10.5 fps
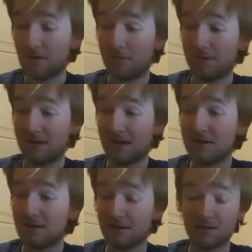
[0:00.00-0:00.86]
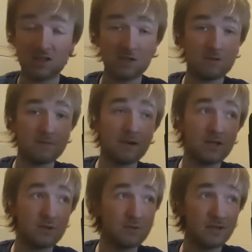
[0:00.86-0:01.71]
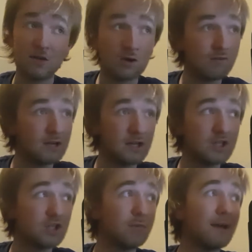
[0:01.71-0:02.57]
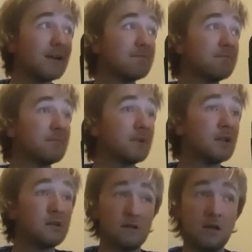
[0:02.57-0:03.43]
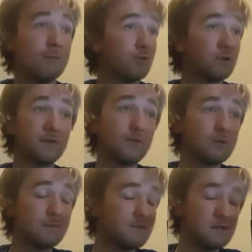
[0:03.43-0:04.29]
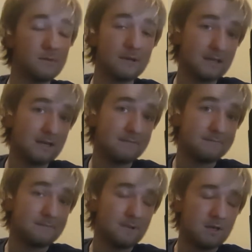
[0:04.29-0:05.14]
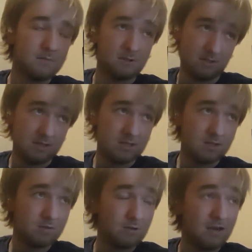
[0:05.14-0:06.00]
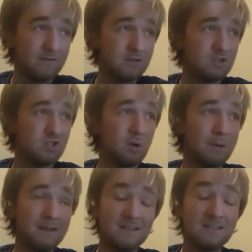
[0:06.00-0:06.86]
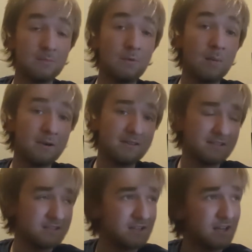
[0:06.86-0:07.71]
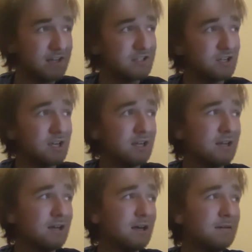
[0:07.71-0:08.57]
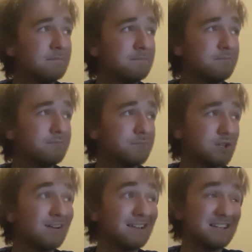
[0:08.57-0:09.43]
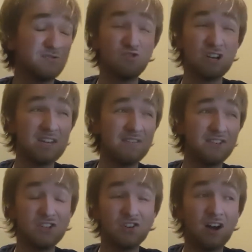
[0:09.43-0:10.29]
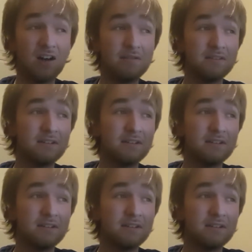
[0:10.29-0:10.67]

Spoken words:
replicate, like the super specials, they do a really good job at. I'm not going to fault them for doing that, because they do have a good job at it. The Marmara stage in Turkey is really fun to drive.